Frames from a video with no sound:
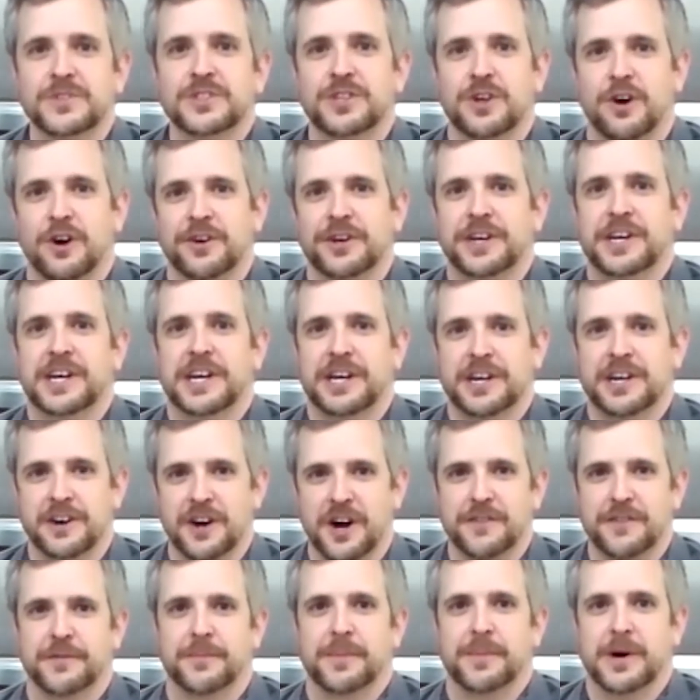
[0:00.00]
talk your ear
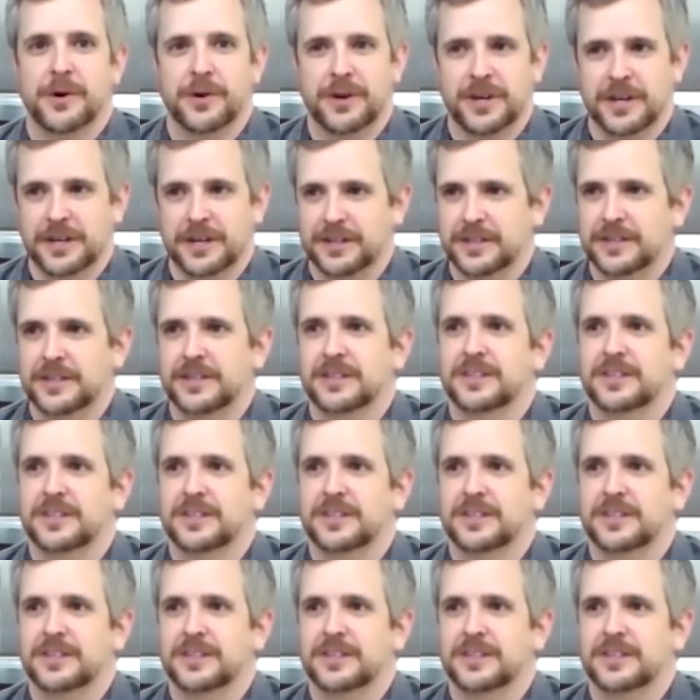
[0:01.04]
off about it.